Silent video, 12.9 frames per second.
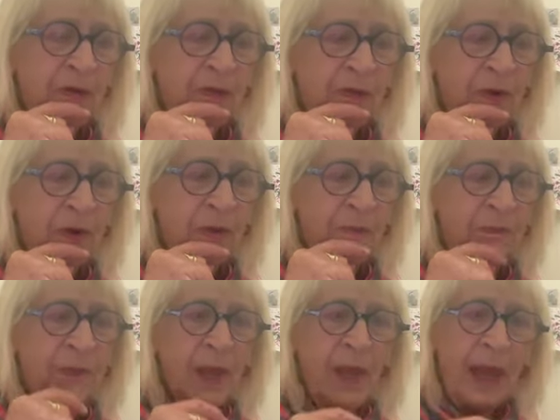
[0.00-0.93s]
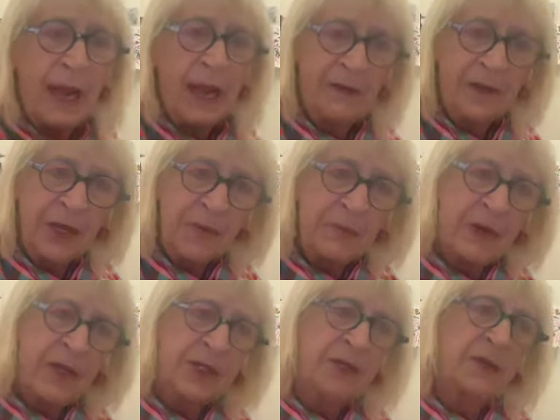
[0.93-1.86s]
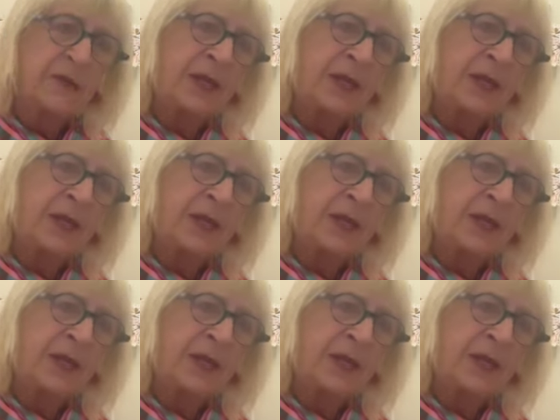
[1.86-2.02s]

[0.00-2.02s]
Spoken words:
from Anthony Breslin,